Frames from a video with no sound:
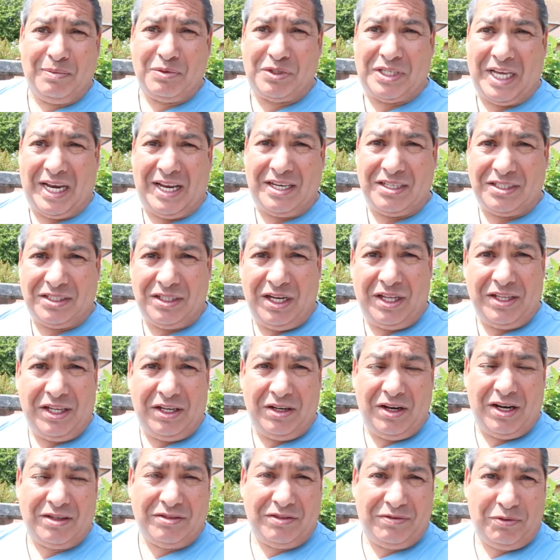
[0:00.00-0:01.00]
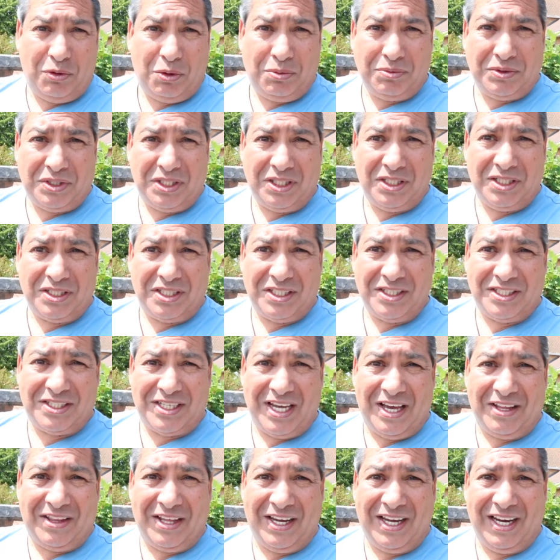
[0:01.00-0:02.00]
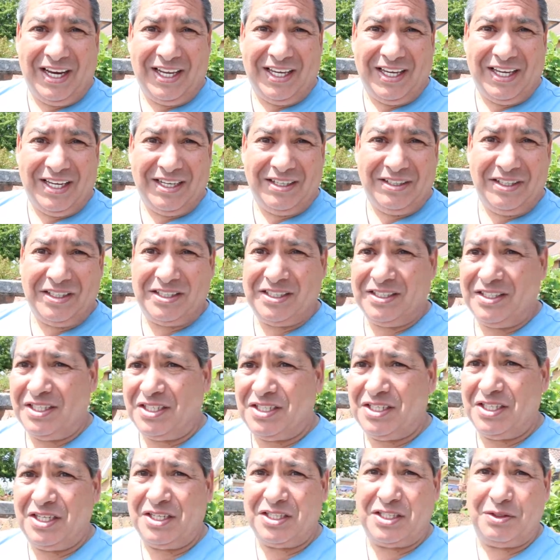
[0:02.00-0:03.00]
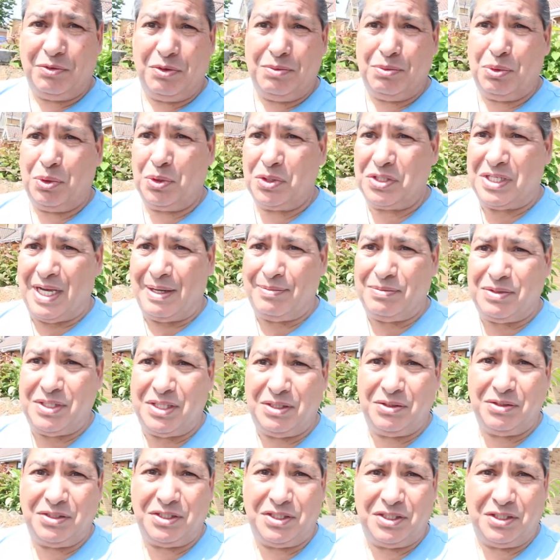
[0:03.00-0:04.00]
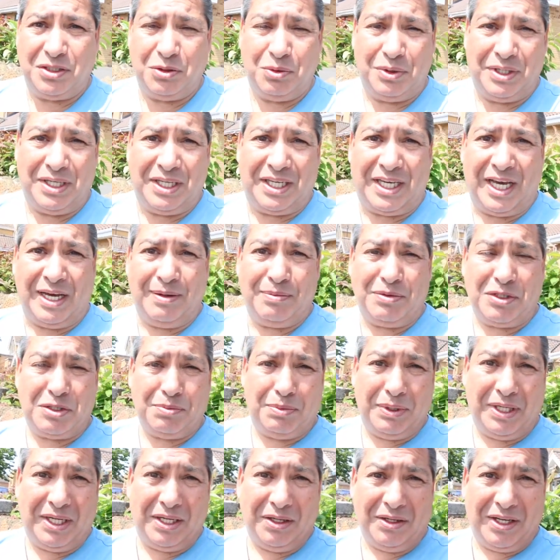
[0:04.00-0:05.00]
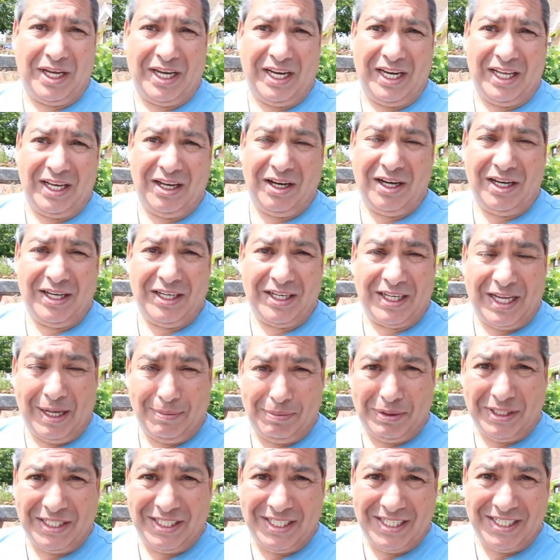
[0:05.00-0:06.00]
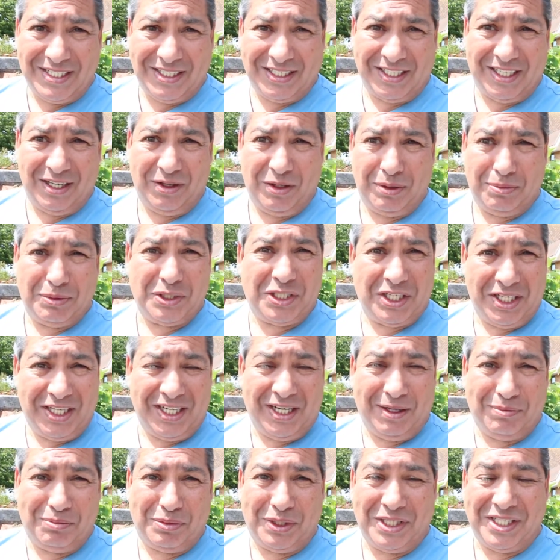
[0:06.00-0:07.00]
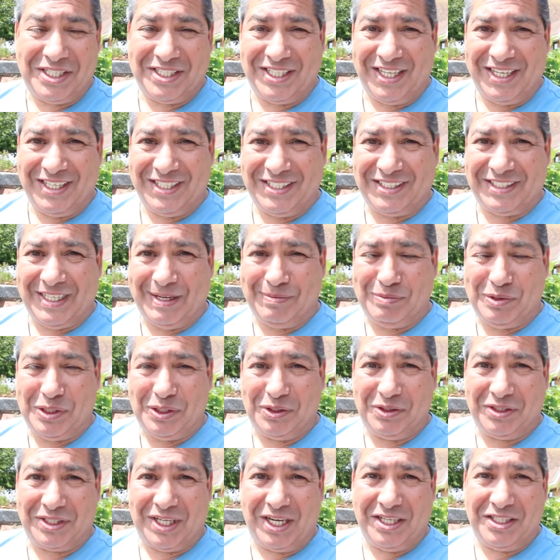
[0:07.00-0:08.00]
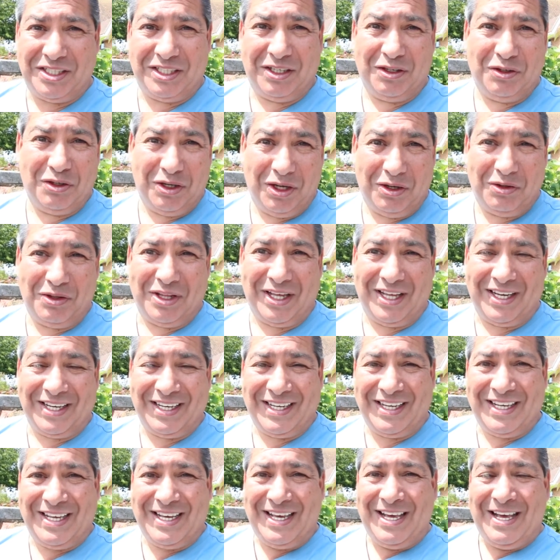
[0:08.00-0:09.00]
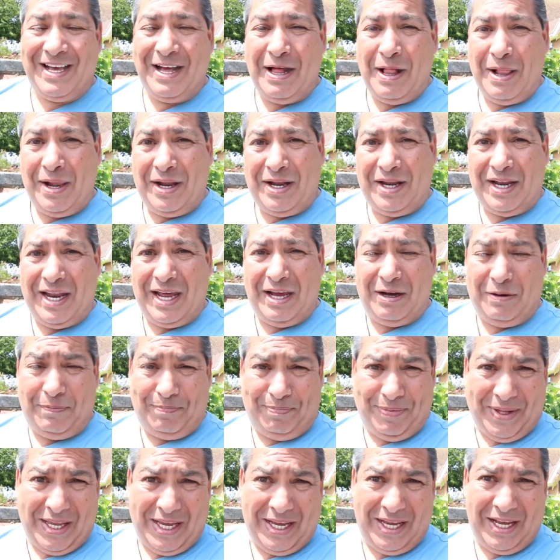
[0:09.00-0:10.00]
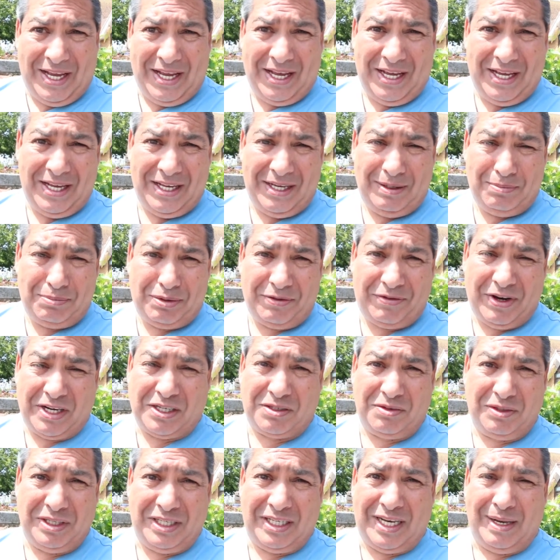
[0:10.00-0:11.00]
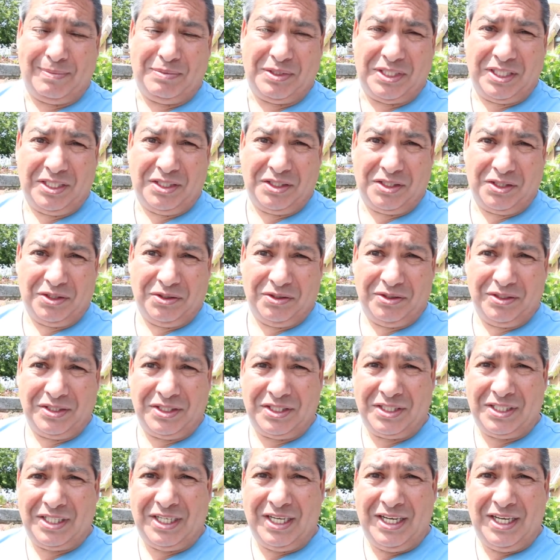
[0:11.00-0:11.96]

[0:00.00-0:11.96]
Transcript: I'm sat outside the United Reformed Church in South Hayling here, and this is the church that we brought Sam Childers to when he came to speak on Hayling Island a couple of years ago, the machine gun preacher, that is, Sam Childers, in case you don't know that. Now, professional indemnity insurance.